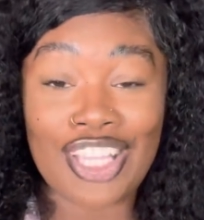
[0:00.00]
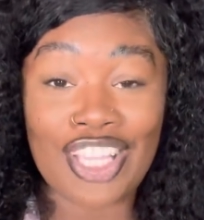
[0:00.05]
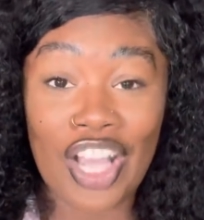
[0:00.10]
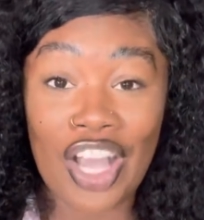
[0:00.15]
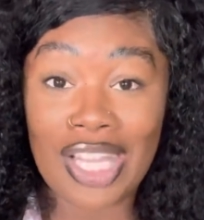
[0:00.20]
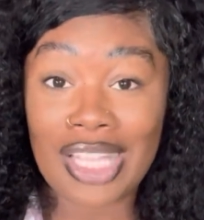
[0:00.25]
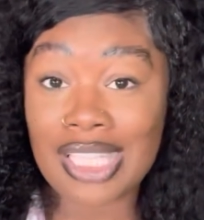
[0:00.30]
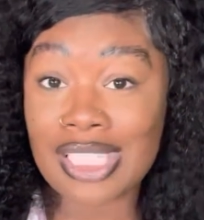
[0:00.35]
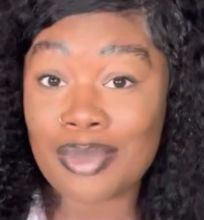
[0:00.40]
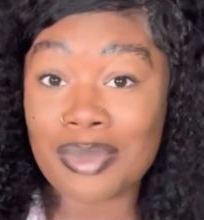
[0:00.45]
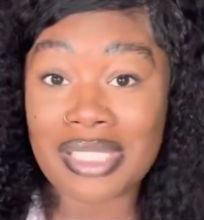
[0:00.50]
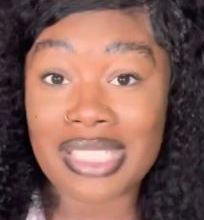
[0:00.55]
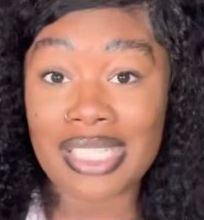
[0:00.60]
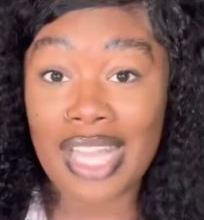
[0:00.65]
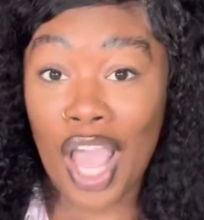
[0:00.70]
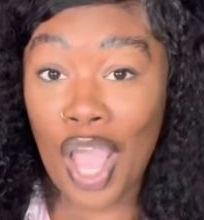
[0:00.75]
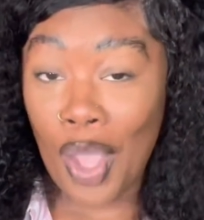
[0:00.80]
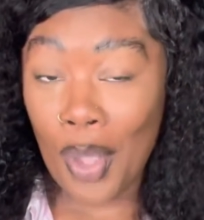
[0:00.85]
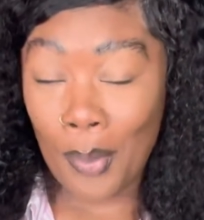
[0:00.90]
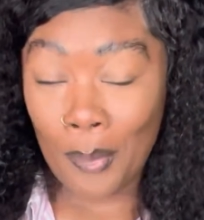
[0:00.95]
Y'all, this was
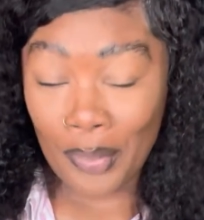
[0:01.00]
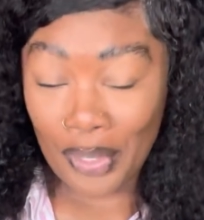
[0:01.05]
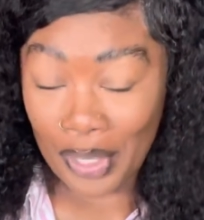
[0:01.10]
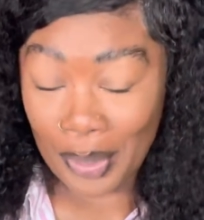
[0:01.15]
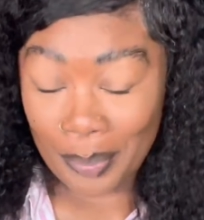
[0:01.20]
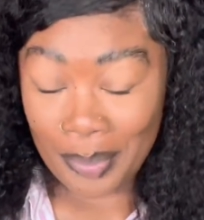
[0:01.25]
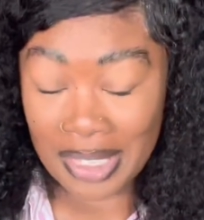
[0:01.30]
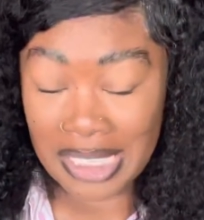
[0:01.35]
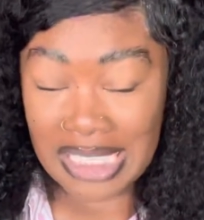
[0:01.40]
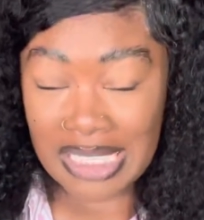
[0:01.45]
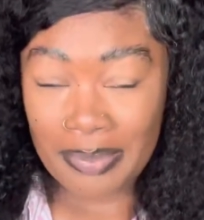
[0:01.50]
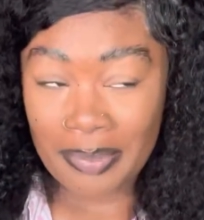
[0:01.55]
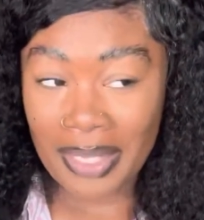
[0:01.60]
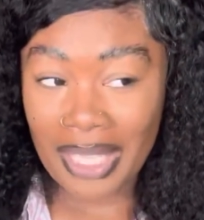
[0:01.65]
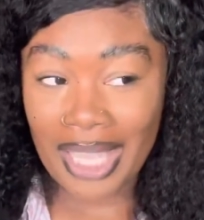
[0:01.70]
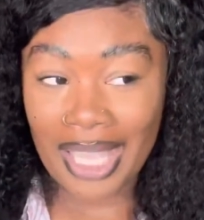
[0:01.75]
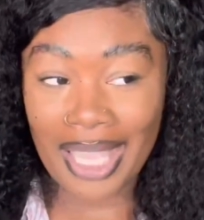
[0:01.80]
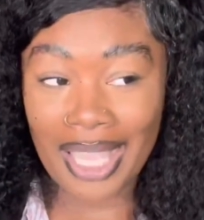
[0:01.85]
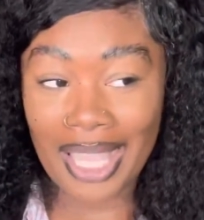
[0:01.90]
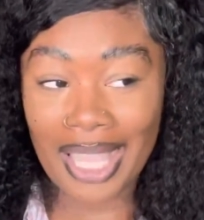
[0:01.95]
not on purpose,
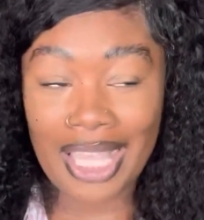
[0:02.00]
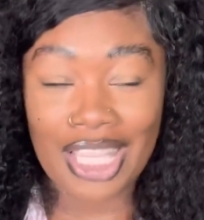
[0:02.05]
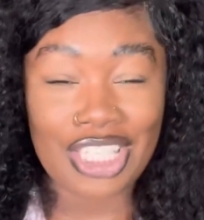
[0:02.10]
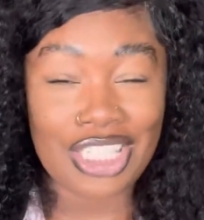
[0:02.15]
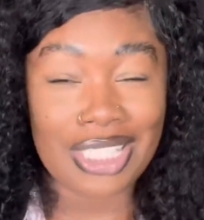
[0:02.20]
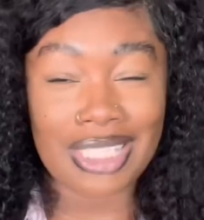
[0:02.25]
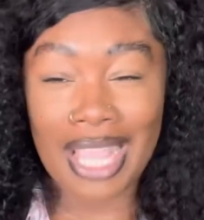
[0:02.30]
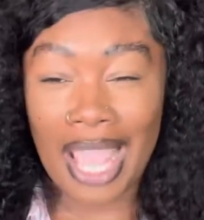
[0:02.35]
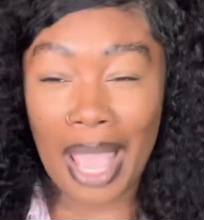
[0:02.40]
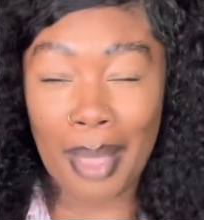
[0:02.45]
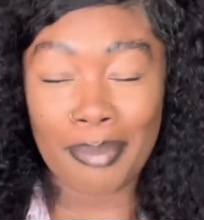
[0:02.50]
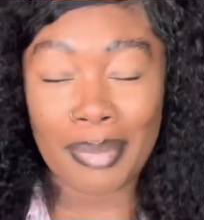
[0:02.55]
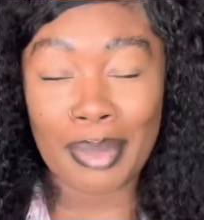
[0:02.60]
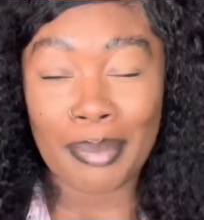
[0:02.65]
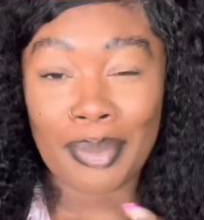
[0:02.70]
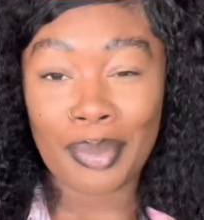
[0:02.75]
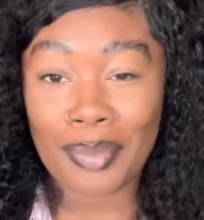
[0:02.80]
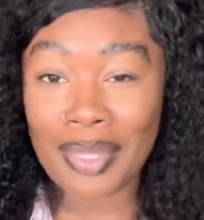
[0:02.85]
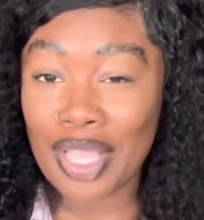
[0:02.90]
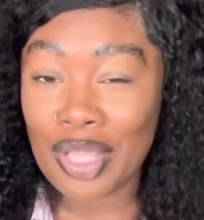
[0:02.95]
but it just
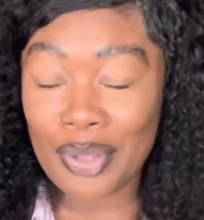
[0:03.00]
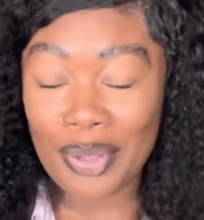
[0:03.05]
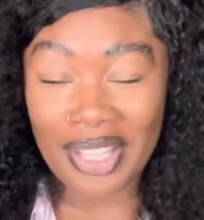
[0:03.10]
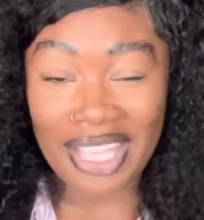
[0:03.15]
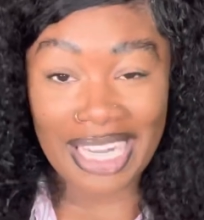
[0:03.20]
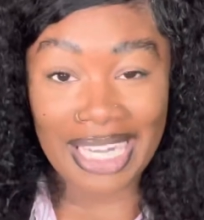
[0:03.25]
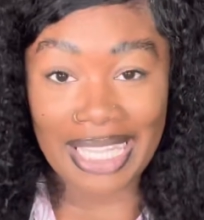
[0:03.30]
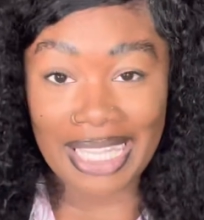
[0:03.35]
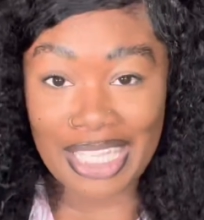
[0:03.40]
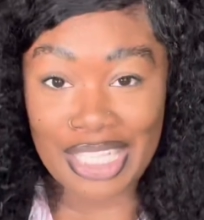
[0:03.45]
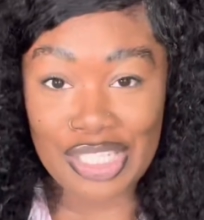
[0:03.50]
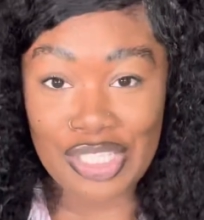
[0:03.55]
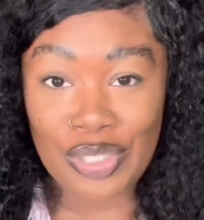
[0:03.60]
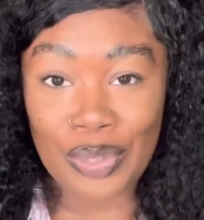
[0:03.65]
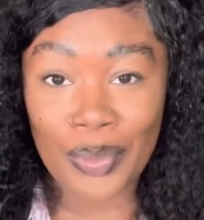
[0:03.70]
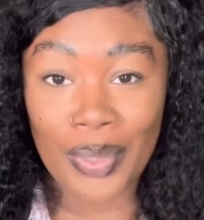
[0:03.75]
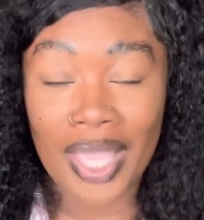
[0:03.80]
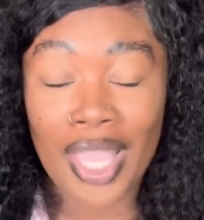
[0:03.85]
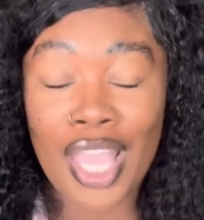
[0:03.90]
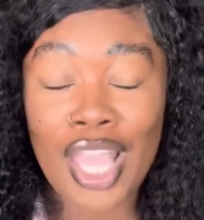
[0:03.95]
happened. But we gonna go ahead and get
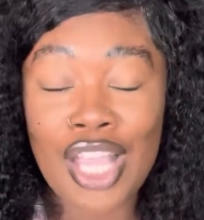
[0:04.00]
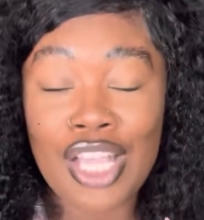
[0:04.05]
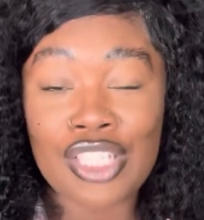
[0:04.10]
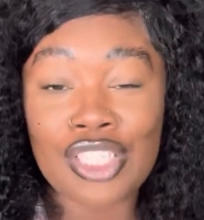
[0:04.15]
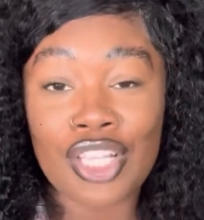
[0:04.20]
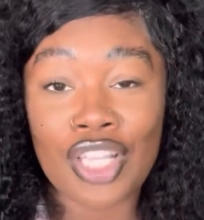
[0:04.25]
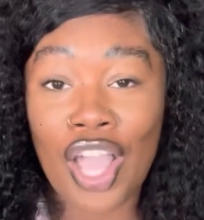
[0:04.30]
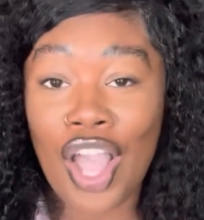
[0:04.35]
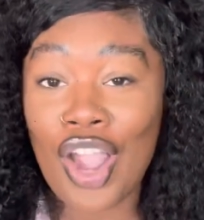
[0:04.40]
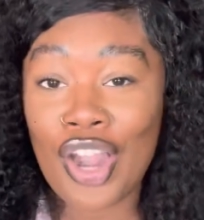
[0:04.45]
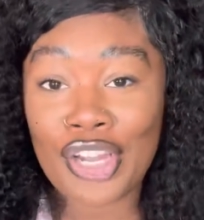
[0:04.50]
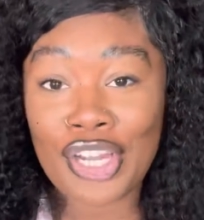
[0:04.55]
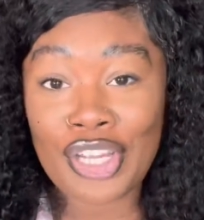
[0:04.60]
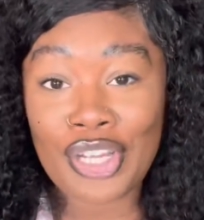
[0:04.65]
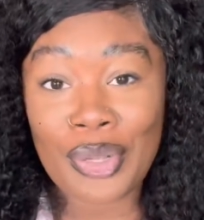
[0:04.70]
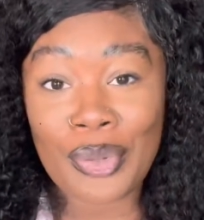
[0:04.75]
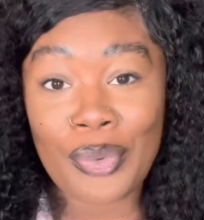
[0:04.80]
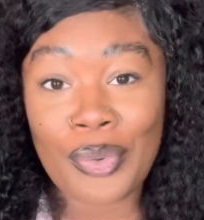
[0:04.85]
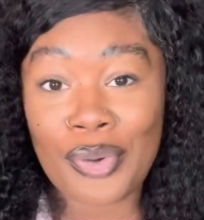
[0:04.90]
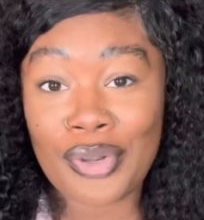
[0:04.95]
into it. So y'all already
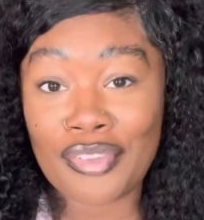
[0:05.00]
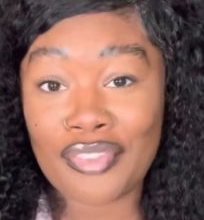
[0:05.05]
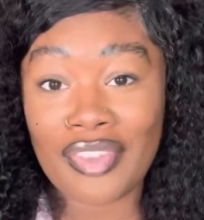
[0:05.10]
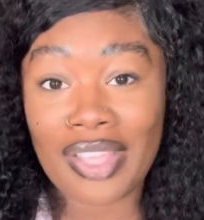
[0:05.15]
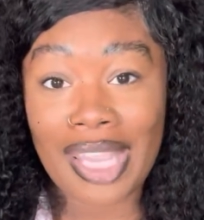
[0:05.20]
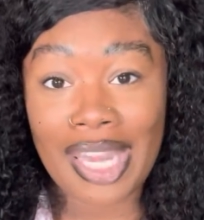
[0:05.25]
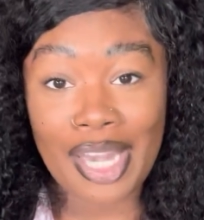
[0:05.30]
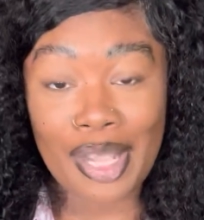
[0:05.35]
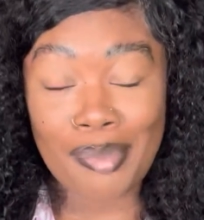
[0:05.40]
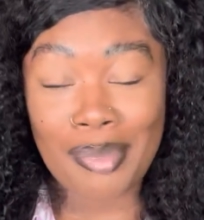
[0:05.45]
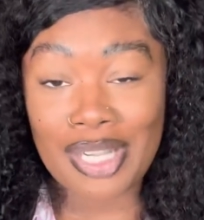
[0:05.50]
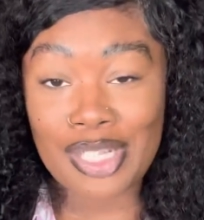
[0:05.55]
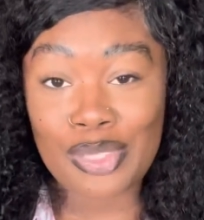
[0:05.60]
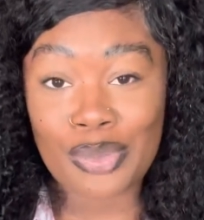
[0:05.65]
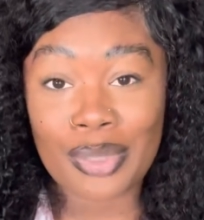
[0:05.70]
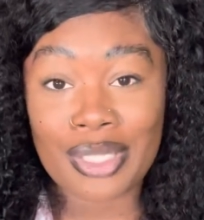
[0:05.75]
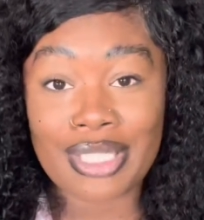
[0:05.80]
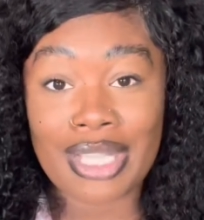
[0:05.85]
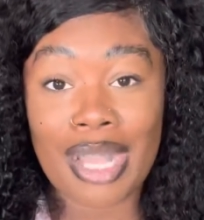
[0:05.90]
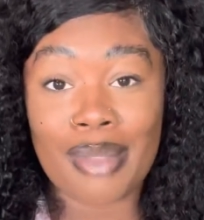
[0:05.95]
know, in order for any of my
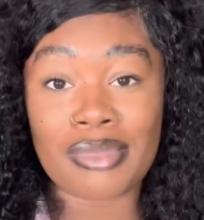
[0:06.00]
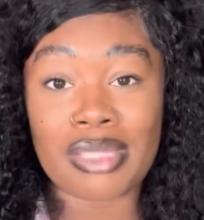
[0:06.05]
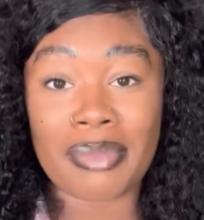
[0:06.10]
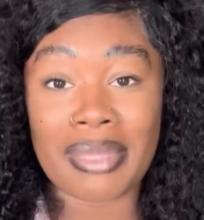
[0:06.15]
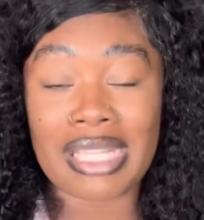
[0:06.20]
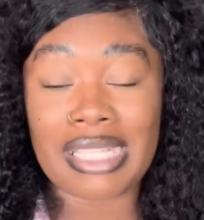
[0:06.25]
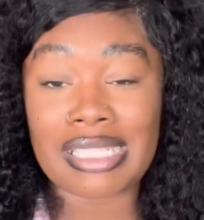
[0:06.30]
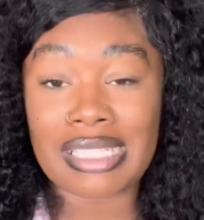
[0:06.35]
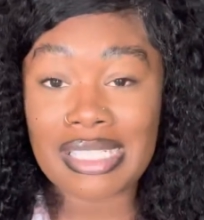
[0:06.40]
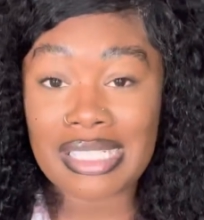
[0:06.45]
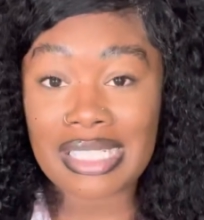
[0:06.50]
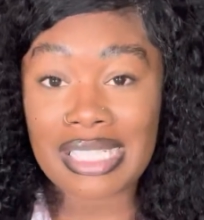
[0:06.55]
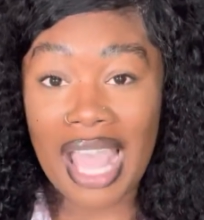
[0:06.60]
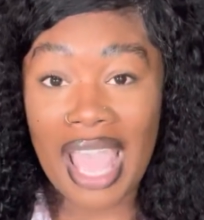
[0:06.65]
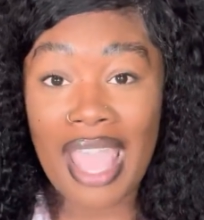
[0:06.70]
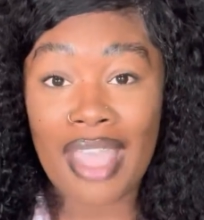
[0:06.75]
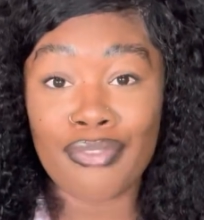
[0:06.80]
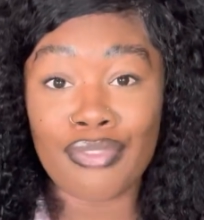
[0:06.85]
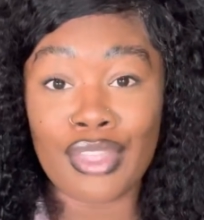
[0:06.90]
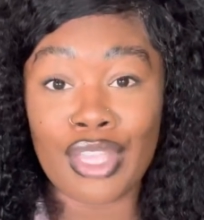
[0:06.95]
story time to make sense,
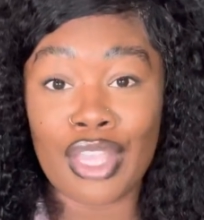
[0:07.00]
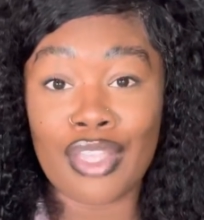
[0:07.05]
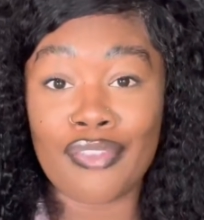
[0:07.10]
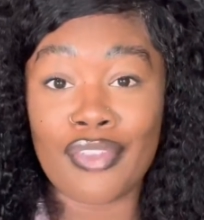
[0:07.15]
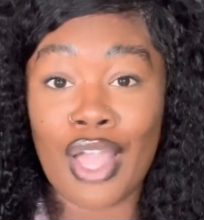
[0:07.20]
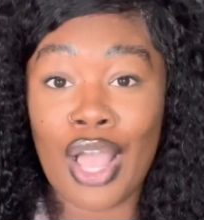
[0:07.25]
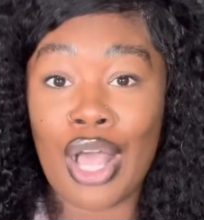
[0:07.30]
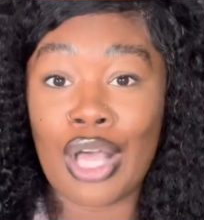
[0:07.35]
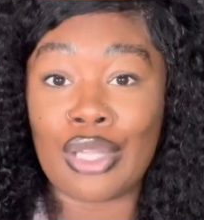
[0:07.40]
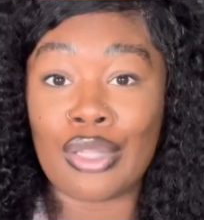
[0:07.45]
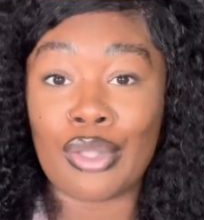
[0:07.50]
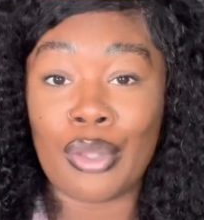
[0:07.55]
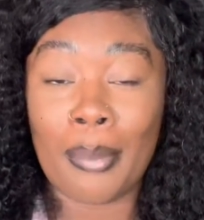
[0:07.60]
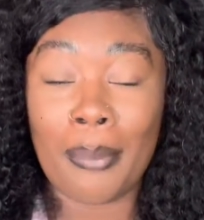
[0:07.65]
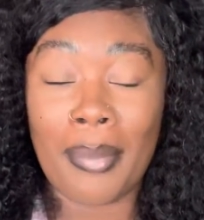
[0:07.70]
I have to give y'all a little